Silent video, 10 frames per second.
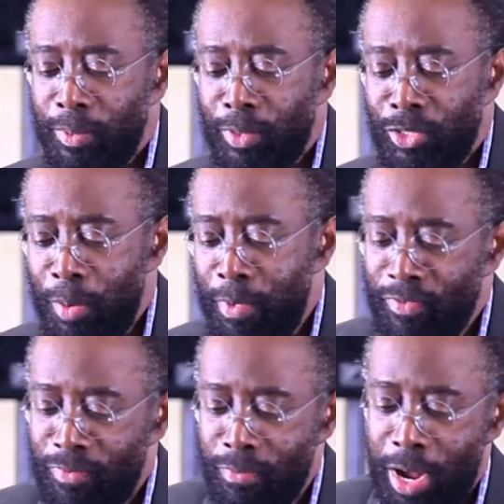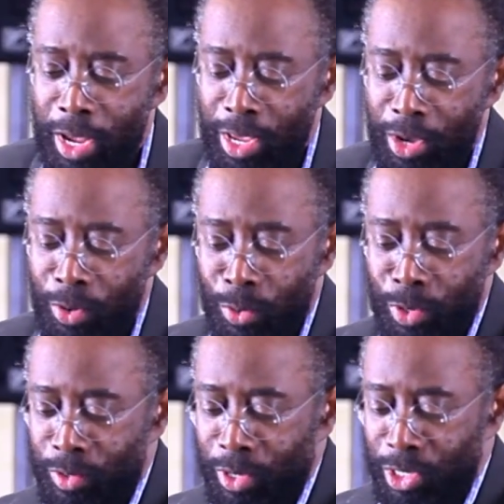some of my
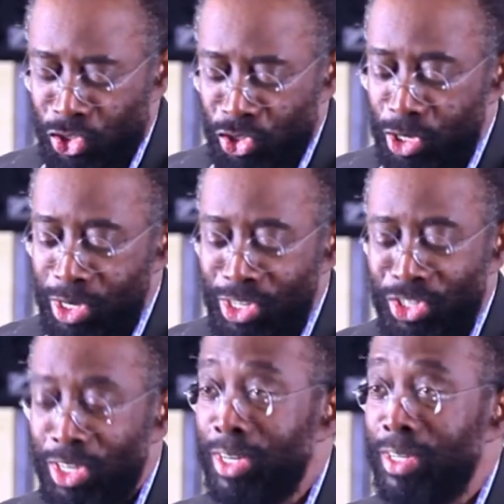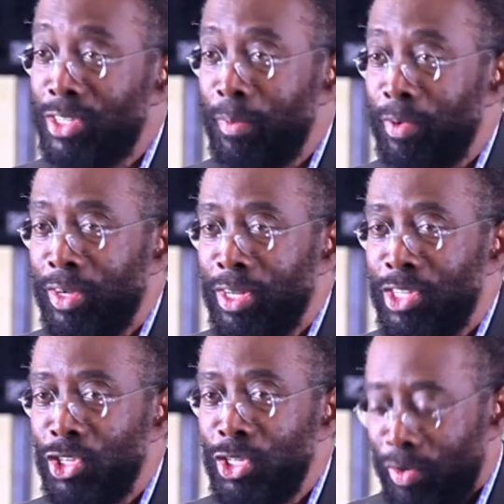own concerns and some of the
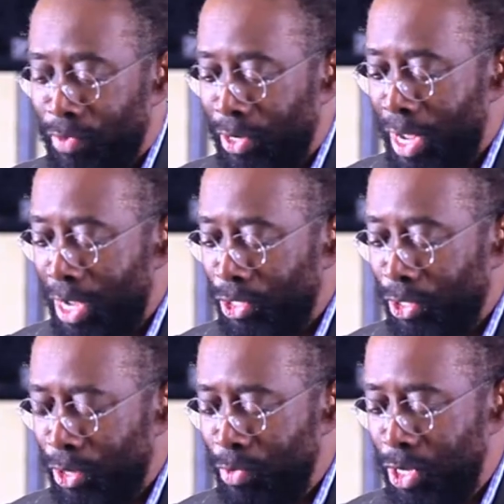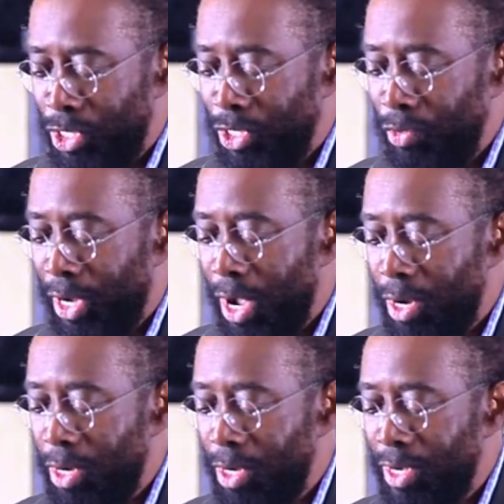concerns of the larger community
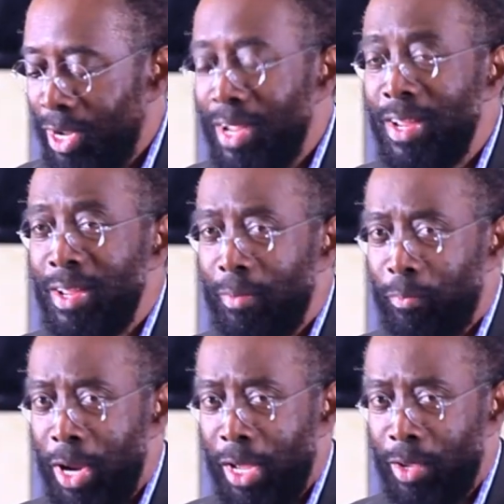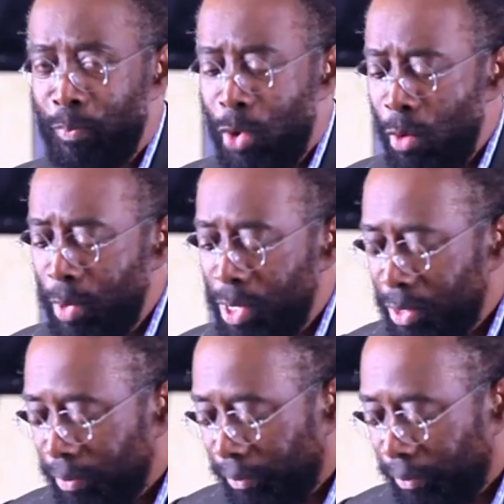regarding Black empowerment.